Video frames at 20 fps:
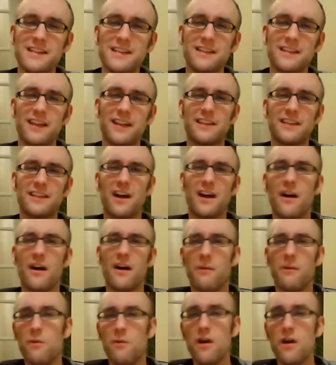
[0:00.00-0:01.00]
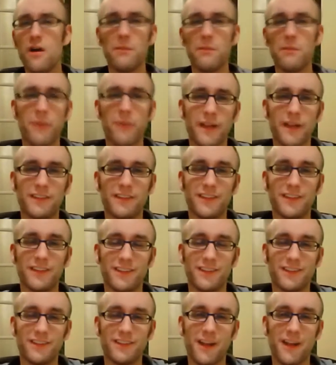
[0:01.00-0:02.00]
That our
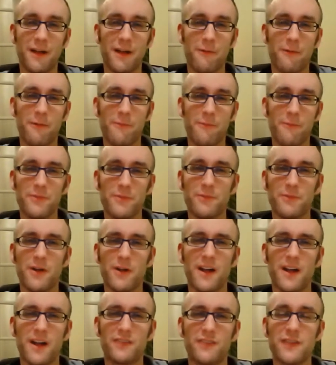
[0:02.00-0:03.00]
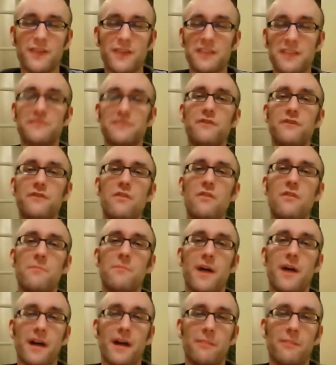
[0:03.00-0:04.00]
workplaces were
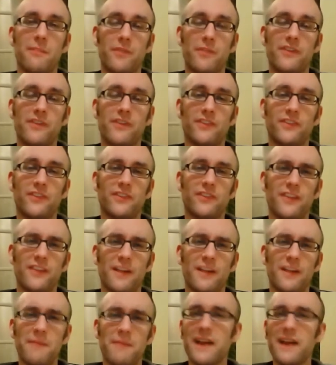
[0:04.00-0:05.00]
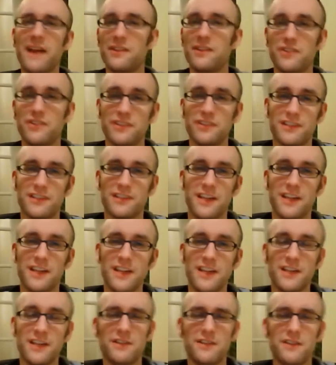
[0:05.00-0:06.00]
transformed by our presence, that managers
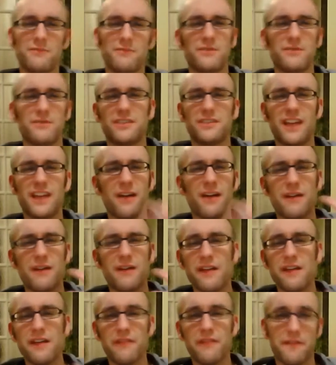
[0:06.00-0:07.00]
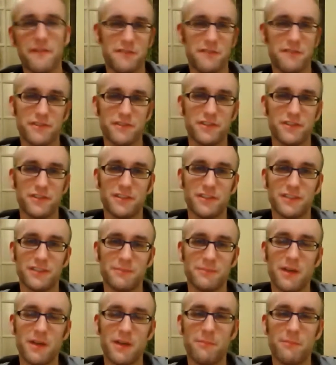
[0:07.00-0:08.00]
will say, "Oh, I love having Christians
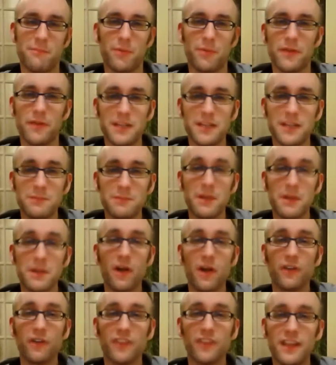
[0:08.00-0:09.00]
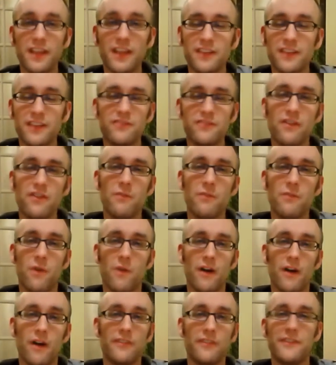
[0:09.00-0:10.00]
as my employees," because do you know
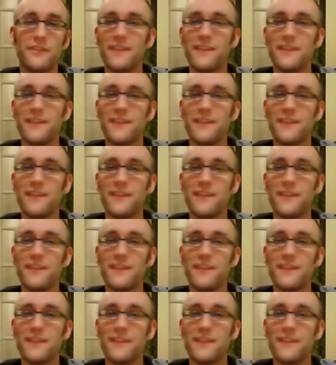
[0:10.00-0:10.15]
what?